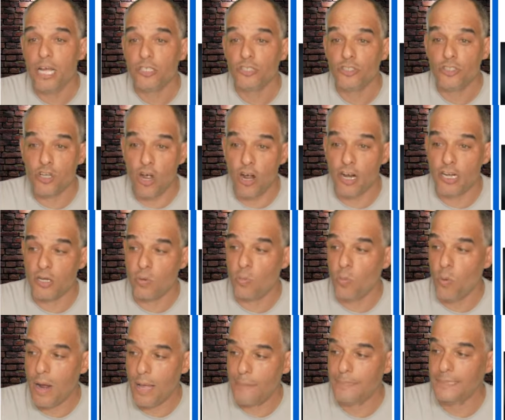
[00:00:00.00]
dark
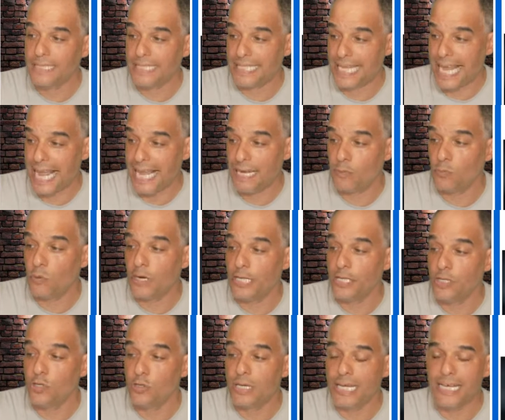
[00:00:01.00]
web scan where
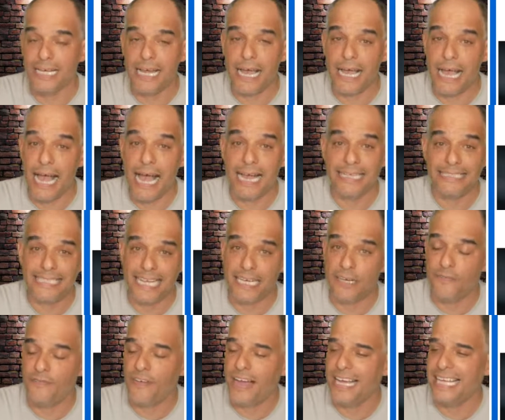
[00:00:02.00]
you can
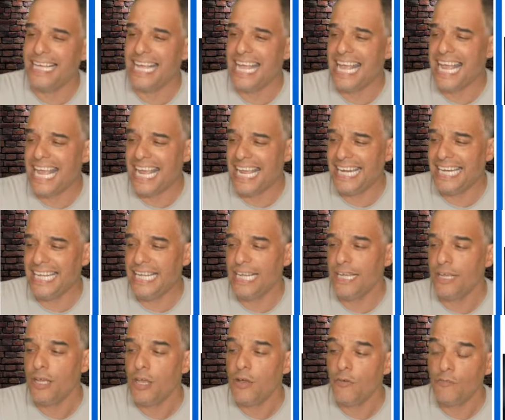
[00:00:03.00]
identify
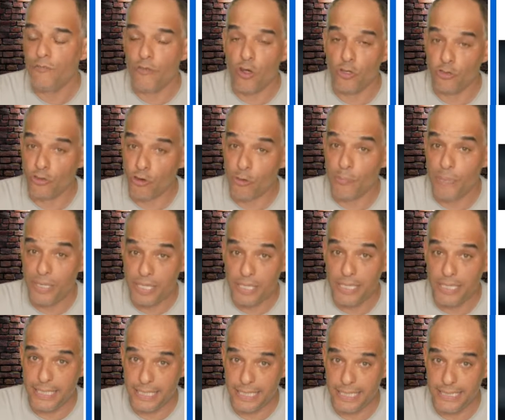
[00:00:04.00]
any
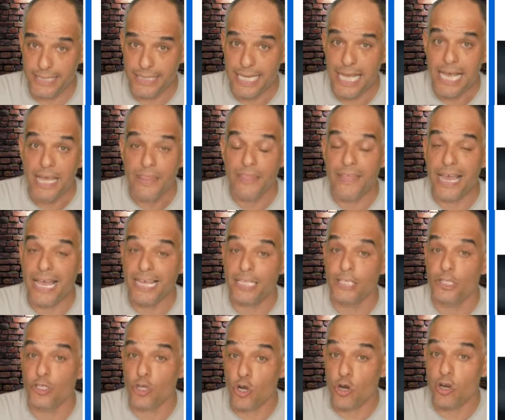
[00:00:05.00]
vulnerabilities that
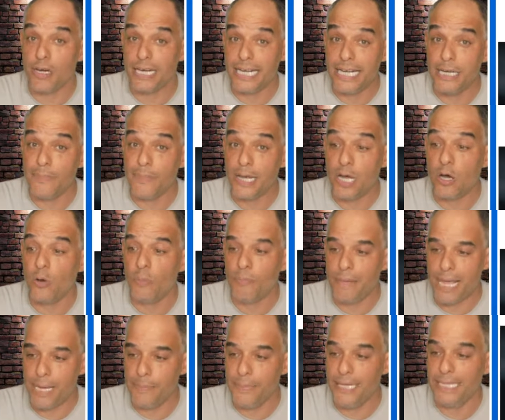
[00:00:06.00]
your email
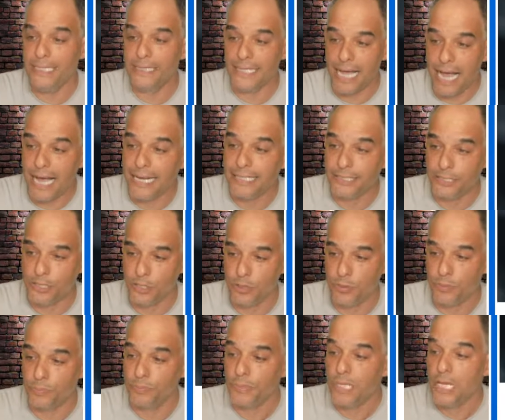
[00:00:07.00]
may be tied to.
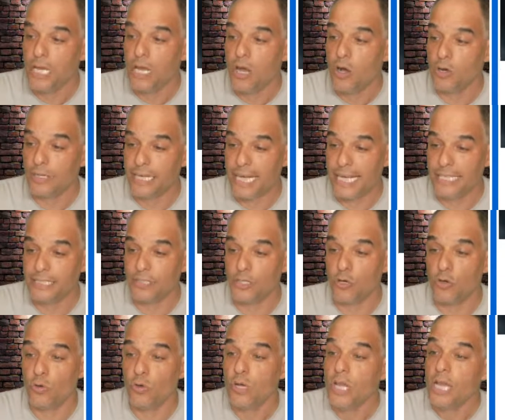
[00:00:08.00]
Okay,
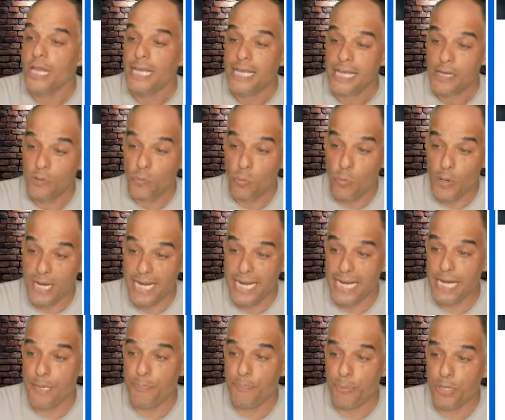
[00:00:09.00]
so
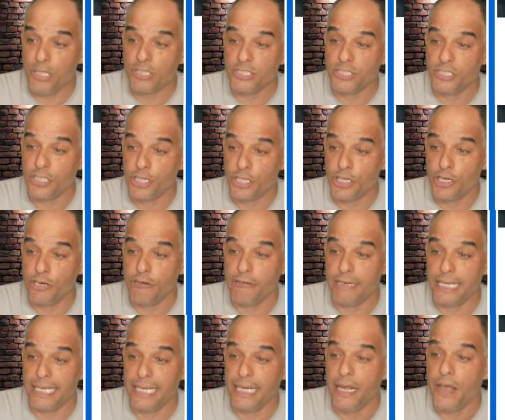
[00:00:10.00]
we put
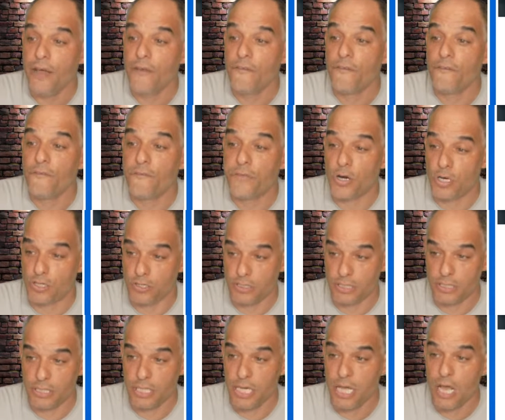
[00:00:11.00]
security
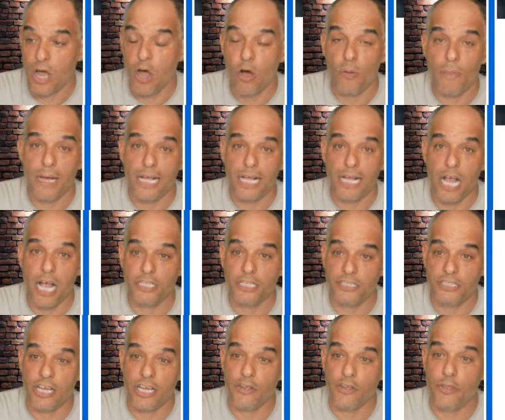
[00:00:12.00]
first. Oh my gosh,
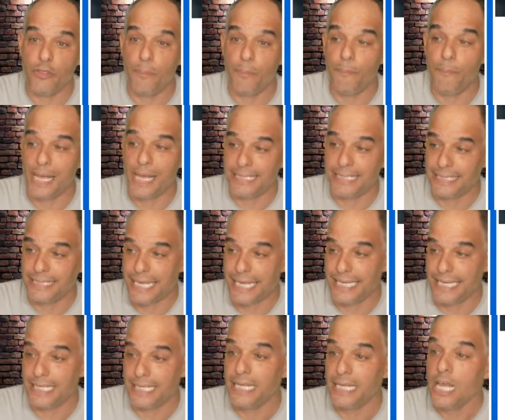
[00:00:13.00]
they're the best at
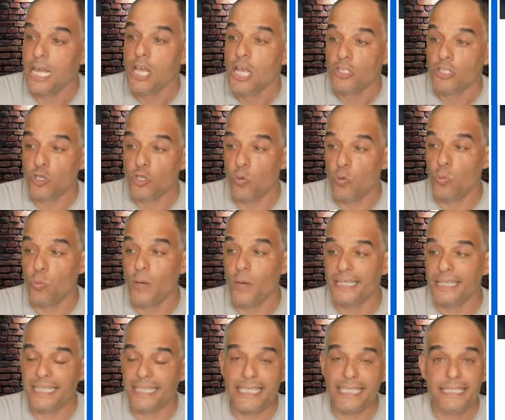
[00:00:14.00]
it. So
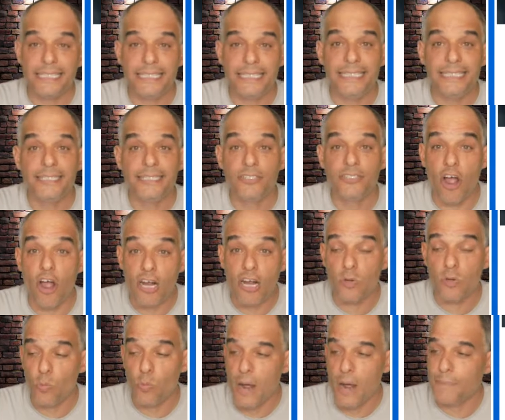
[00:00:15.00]
with this dark
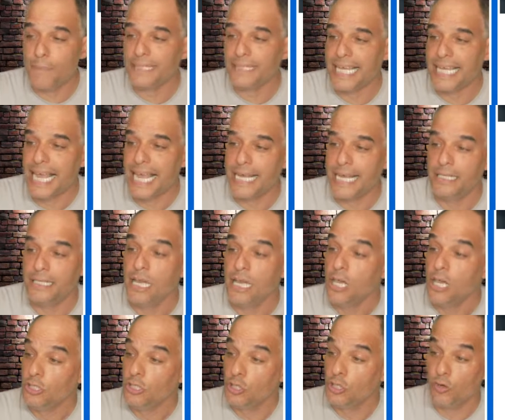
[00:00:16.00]
web scan,
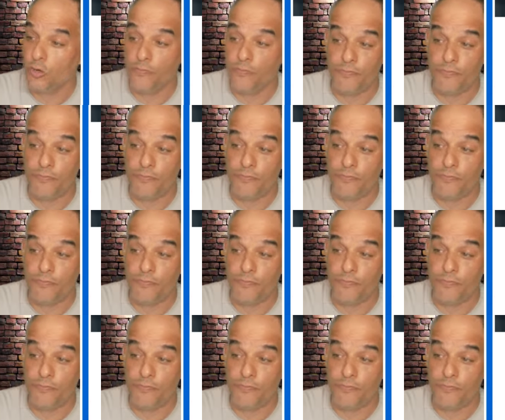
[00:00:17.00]
they'll